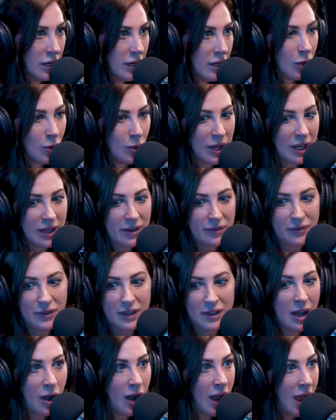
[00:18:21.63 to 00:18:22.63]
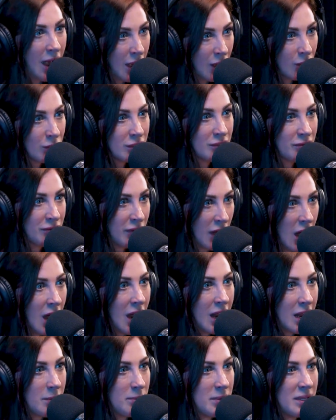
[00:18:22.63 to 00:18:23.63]
So if the house
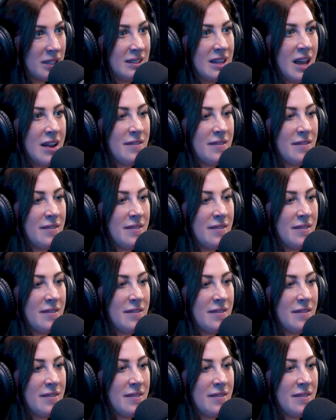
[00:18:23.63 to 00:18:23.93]
vibe is